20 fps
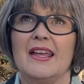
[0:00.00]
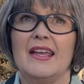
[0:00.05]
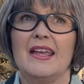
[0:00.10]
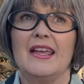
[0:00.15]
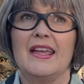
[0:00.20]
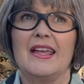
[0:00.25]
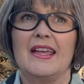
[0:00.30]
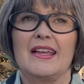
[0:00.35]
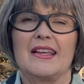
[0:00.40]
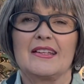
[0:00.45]

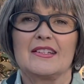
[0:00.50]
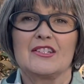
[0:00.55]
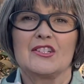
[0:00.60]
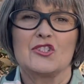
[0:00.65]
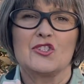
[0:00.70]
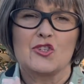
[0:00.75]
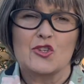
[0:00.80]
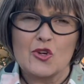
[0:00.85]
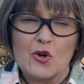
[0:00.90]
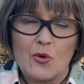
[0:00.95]
and
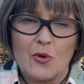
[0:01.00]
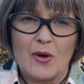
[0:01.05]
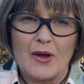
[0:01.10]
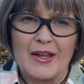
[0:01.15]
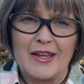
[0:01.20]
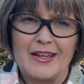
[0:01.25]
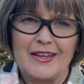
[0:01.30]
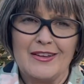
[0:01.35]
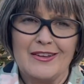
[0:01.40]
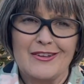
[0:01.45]

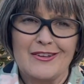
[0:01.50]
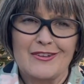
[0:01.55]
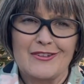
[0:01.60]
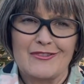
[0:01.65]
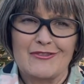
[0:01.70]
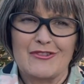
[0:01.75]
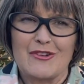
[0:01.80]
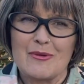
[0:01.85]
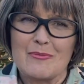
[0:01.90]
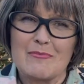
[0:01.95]
joy
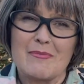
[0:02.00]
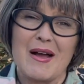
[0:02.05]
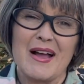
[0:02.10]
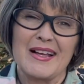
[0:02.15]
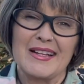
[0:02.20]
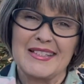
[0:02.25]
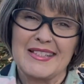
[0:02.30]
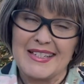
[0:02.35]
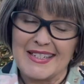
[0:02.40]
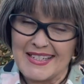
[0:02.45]
from
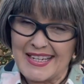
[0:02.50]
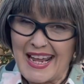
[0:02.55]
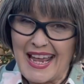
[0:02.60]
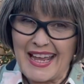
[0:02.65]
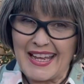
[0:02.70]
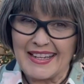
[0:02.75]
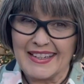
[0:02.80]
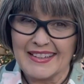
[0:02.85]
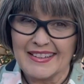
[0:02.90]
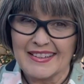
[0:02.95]
my
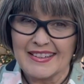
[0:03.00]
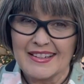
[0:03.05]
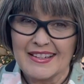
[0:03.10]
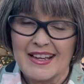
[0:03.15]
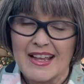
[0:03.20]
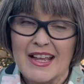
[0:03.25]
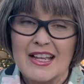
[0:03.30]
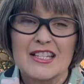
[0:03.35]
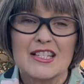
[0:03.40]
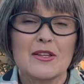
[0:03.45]
today.
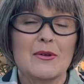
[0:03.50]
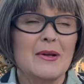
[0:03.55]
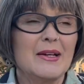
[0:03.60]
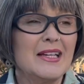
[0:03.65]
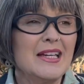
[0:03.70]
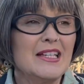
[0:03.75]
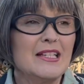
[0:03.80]
So I need